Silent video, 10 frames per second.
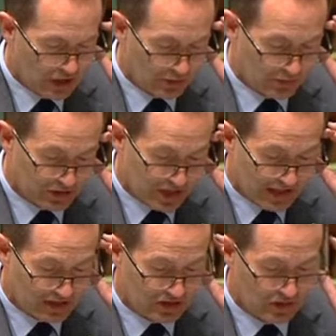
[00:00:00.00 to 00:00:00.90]
to
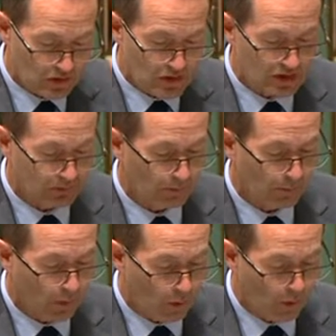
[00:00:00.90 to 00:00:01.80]
protect students from
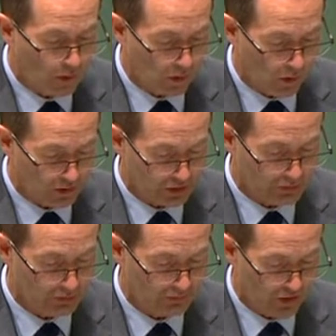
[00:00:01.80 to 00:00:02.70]
poor
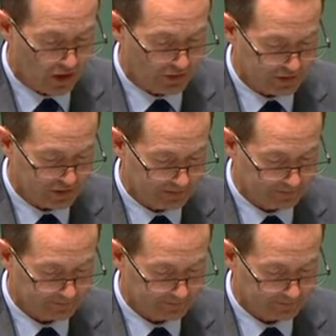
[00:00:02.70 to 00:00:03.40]
quality providers.